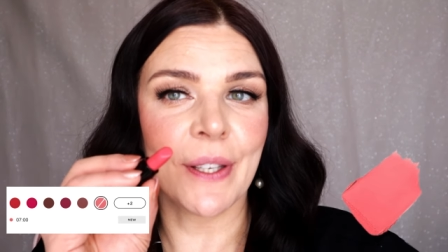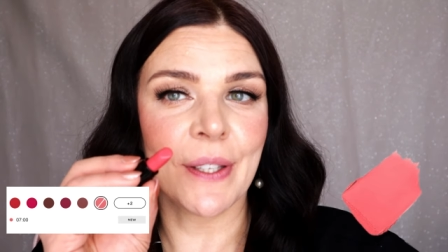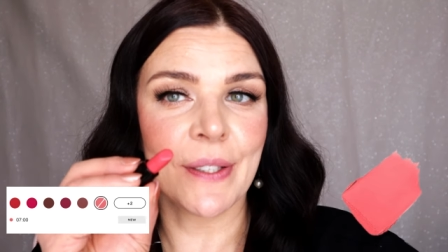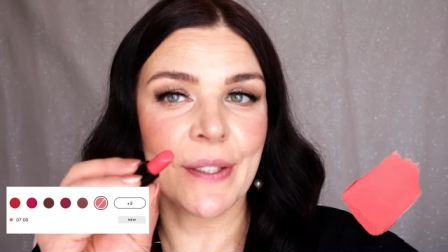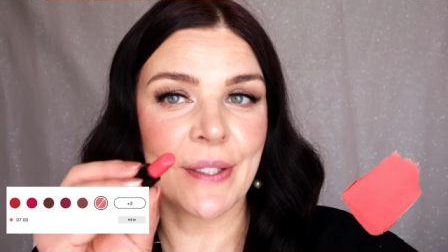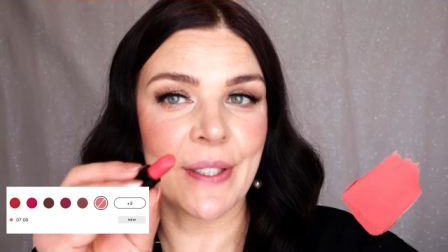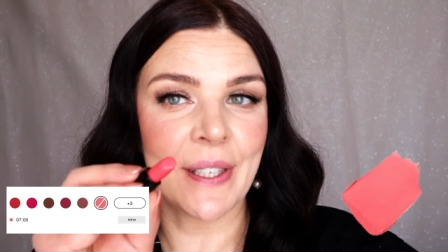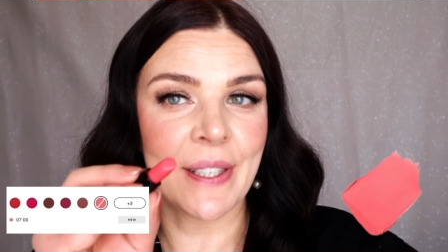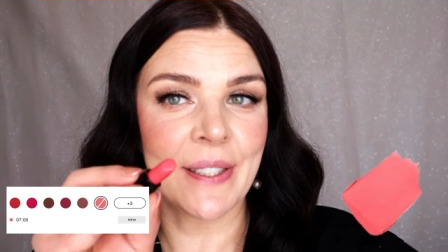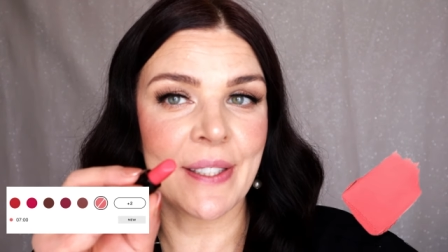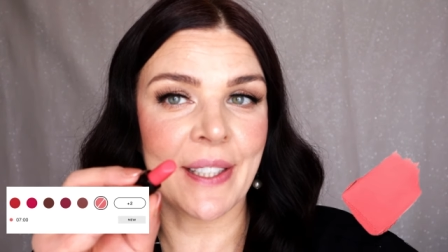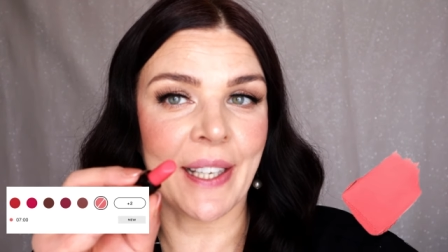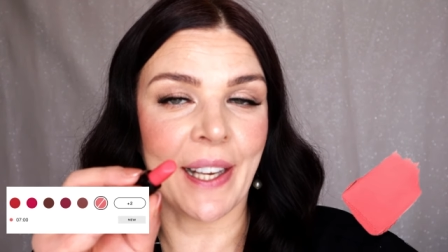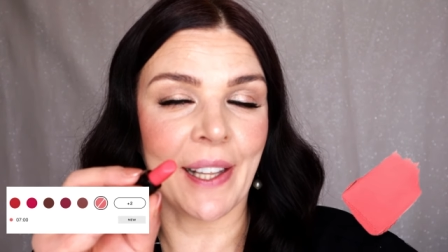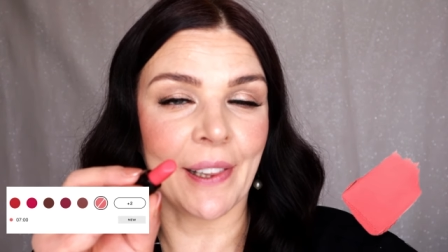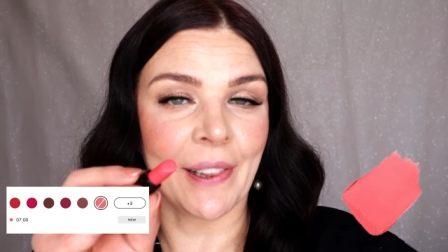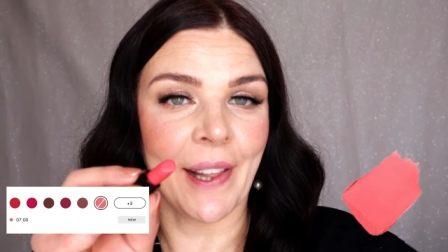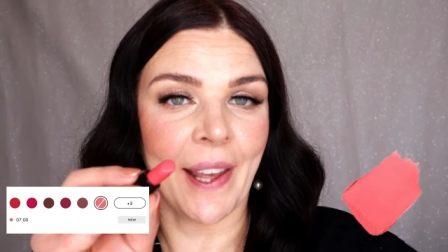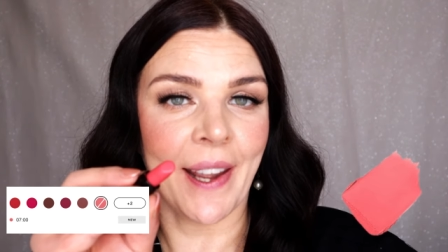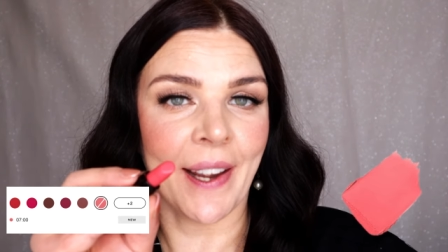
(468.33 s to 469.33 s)
in this
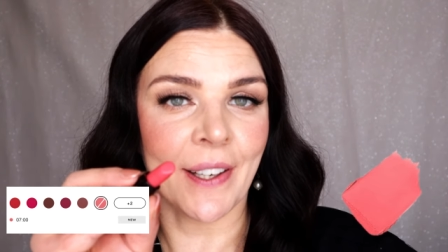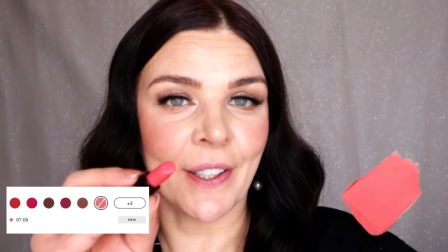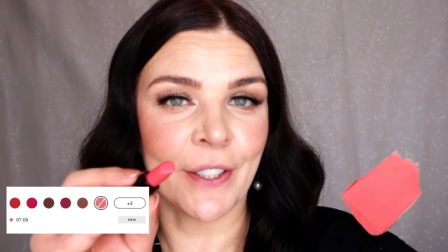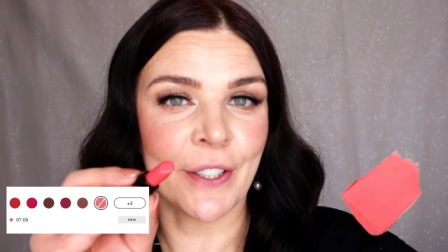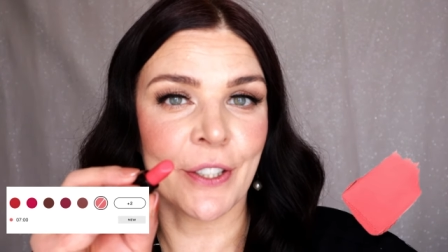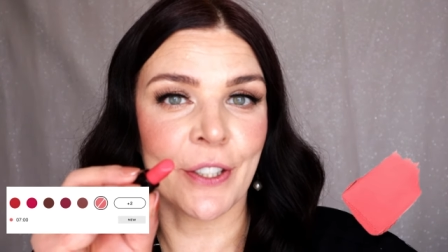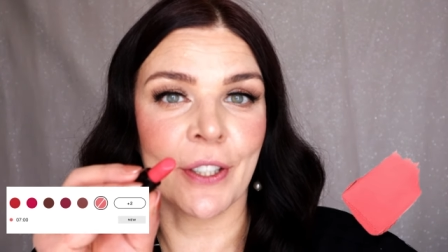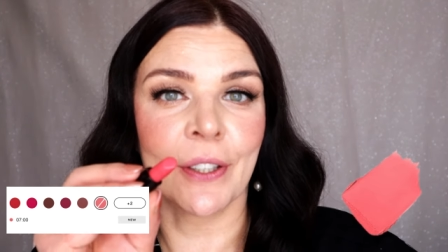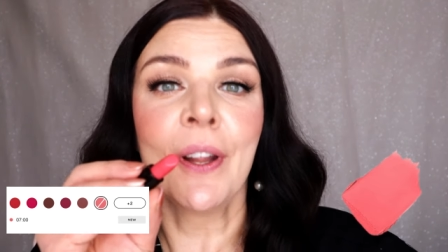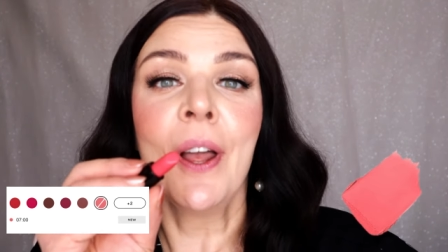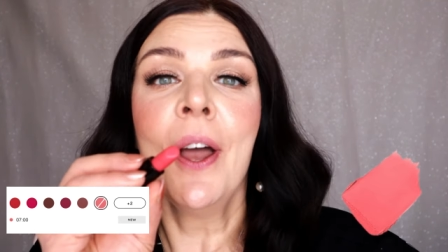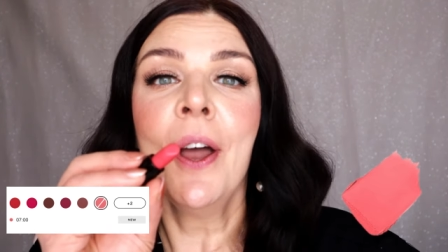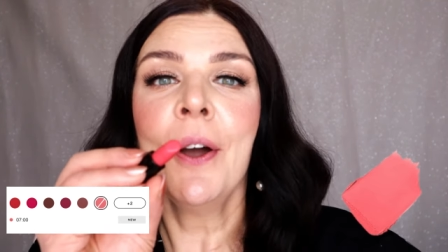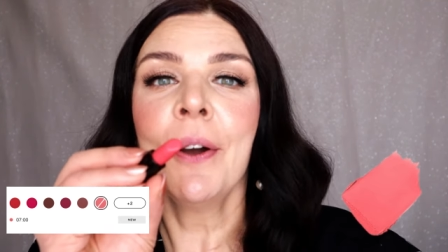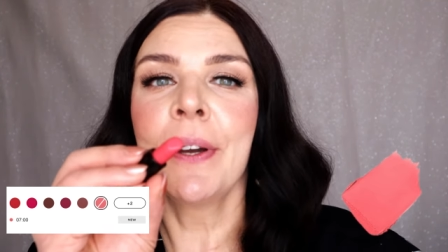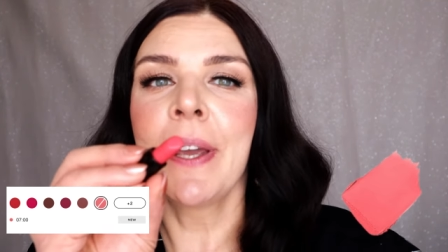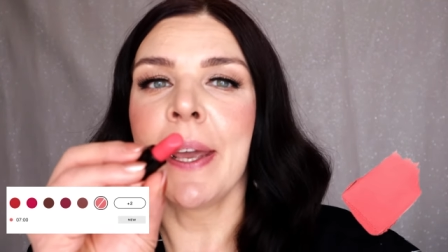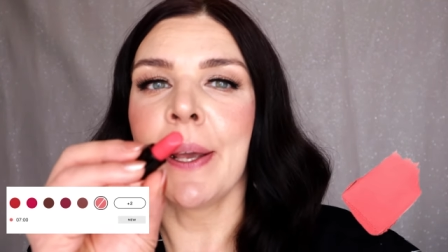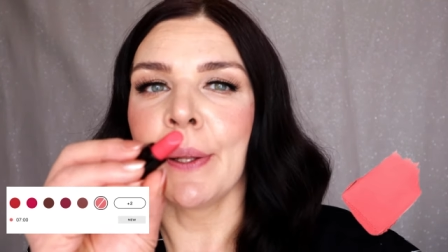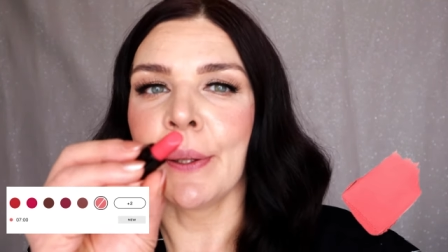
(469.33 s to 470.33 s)
collection.
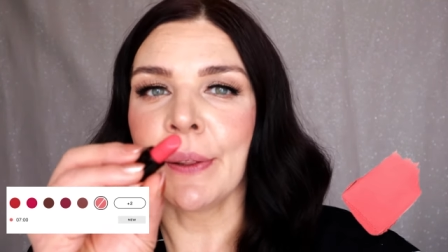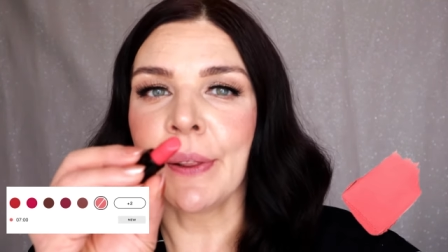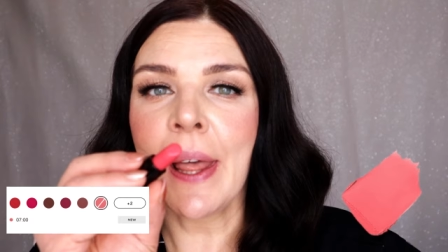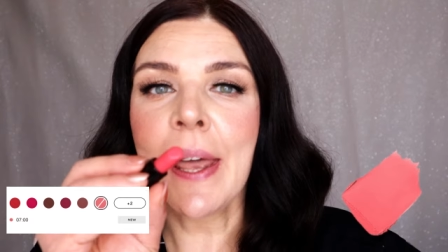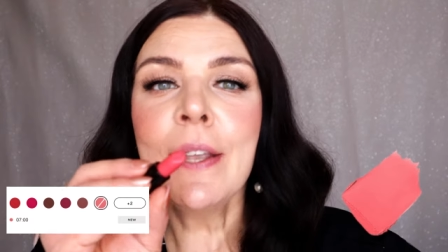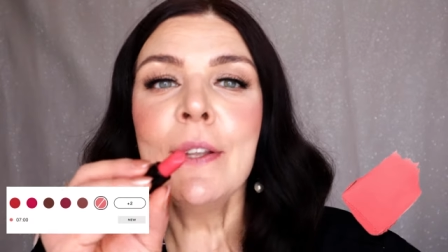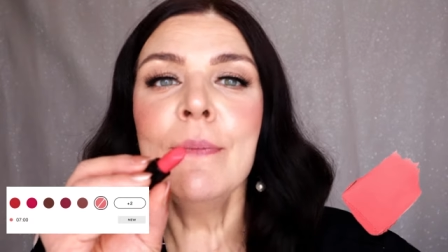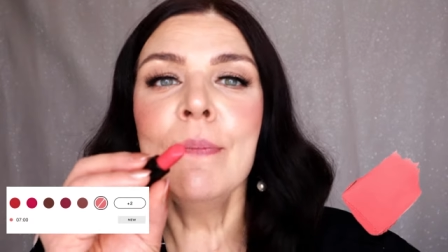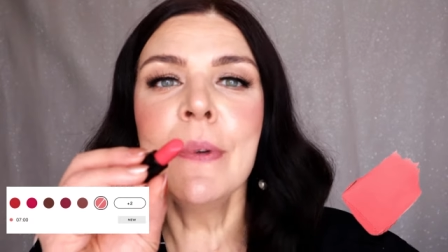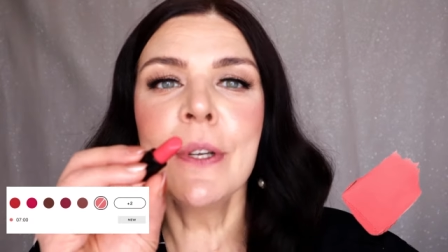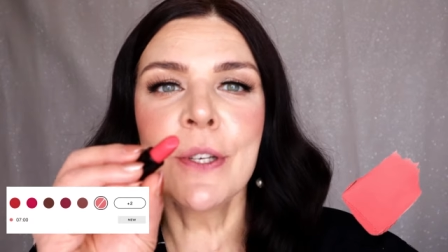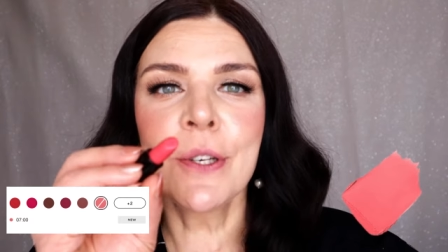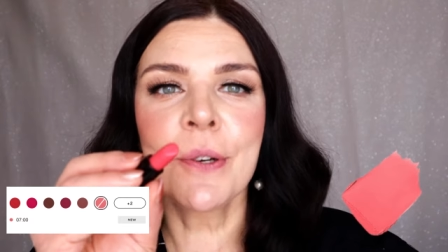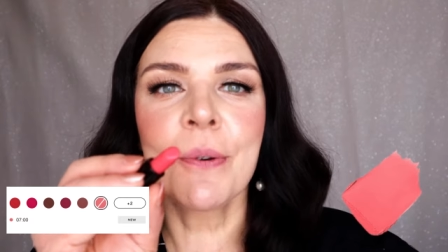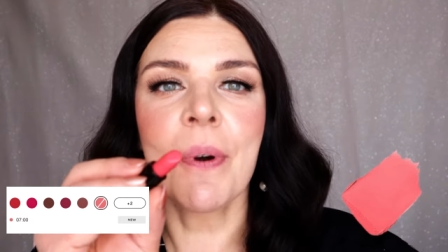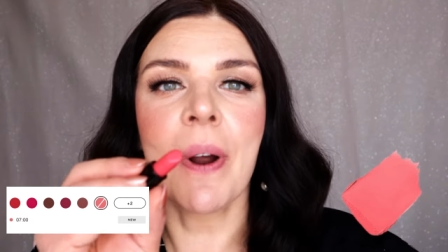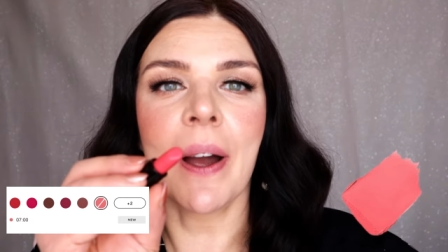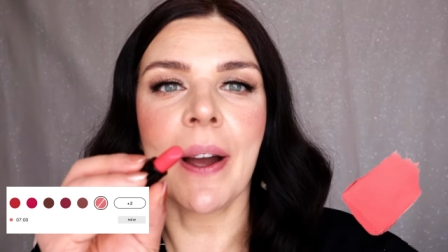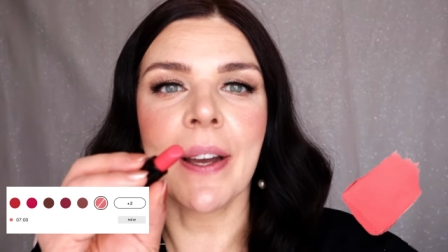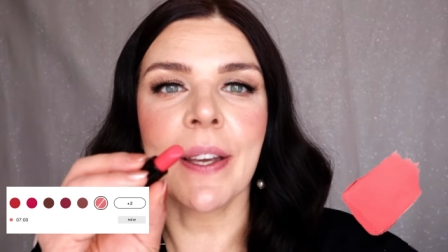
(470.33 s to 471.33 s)
Okay, let me
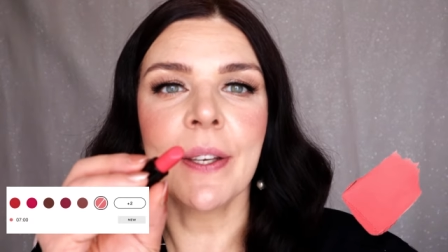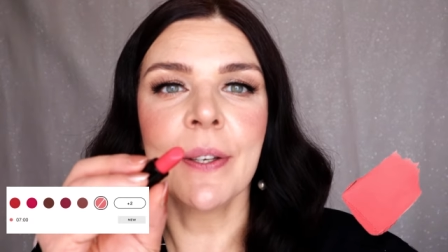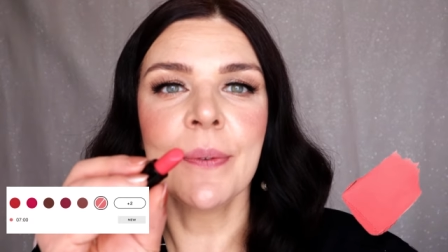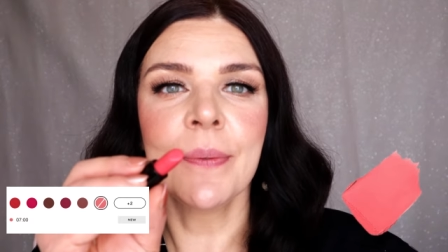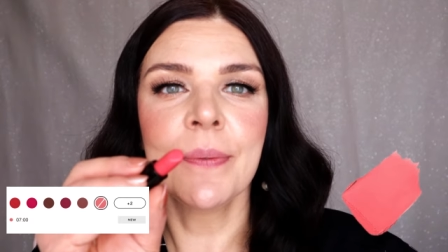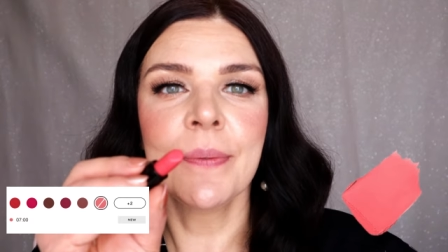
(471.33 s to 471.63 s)
try.